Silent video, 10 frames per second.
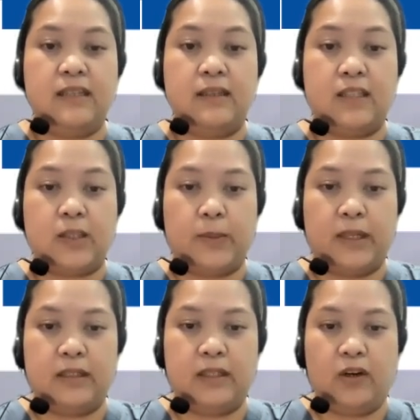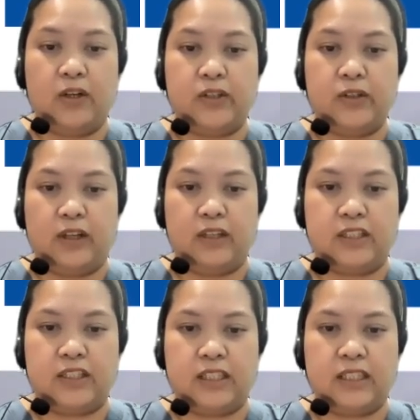disability or
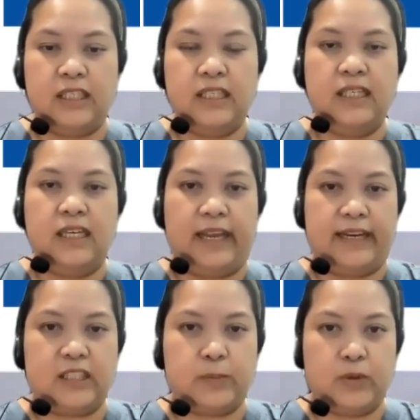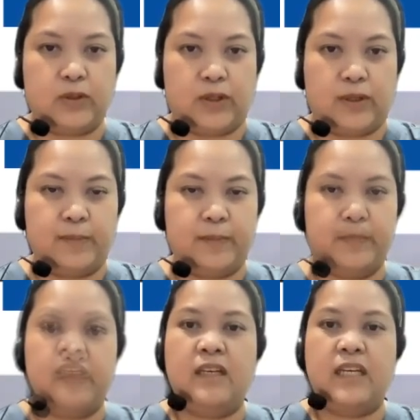neurology, and exposure.
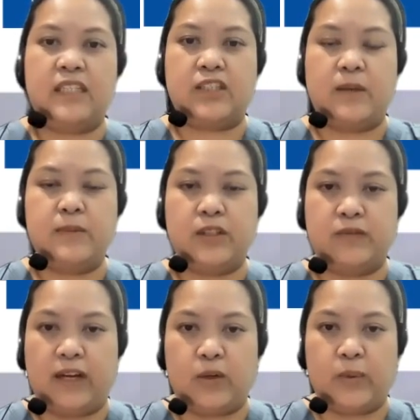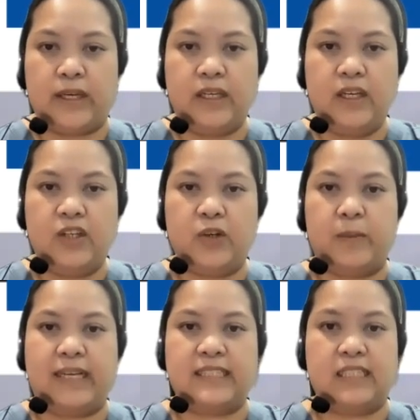In terms of airway, you
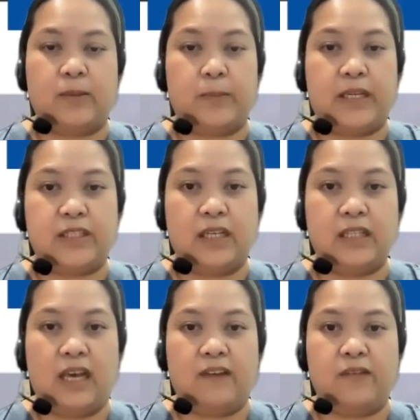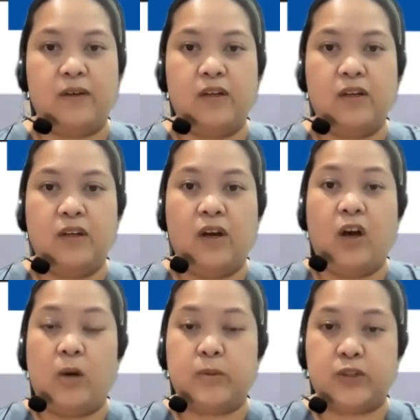might see the patient have
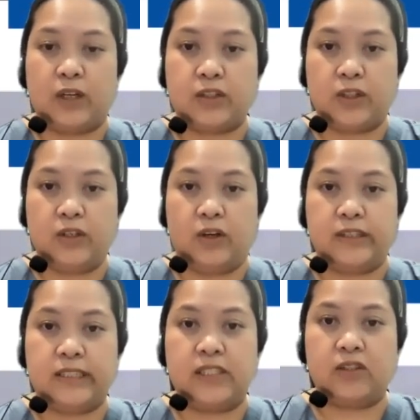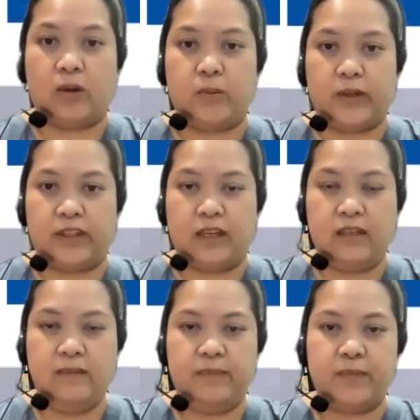obstruction or seesaw
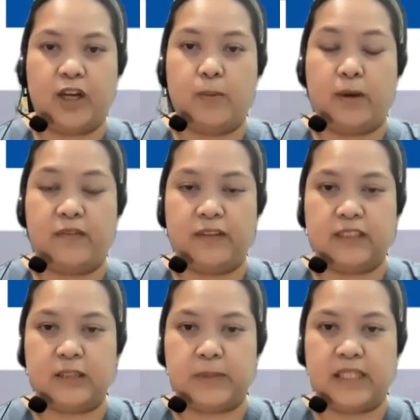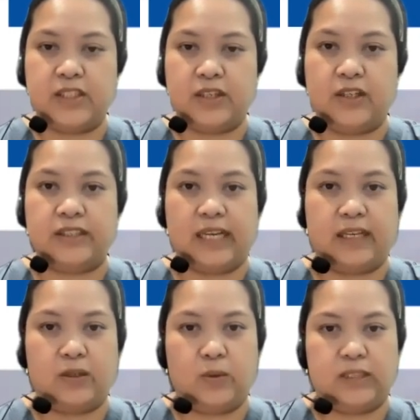breathing, a muffled speech, or
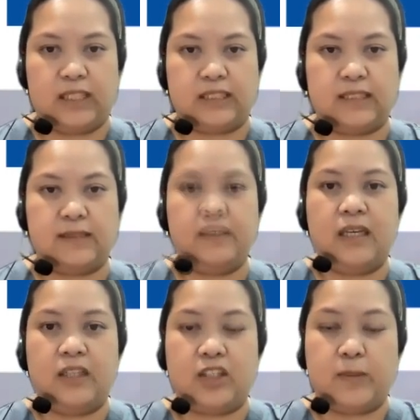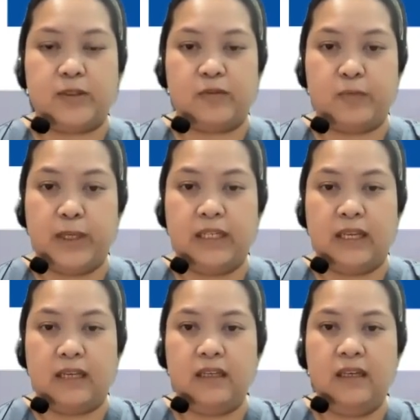cyanosis. In terms of
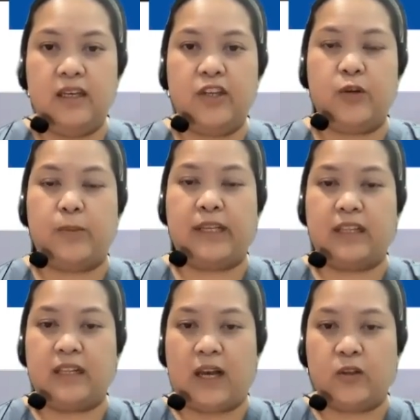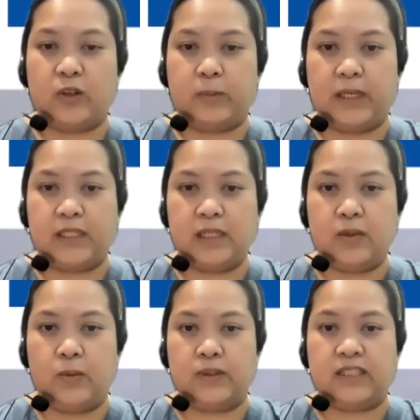breathing, you might encounter a patient
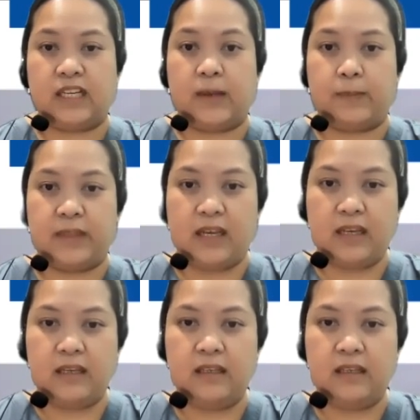who is tachypnic,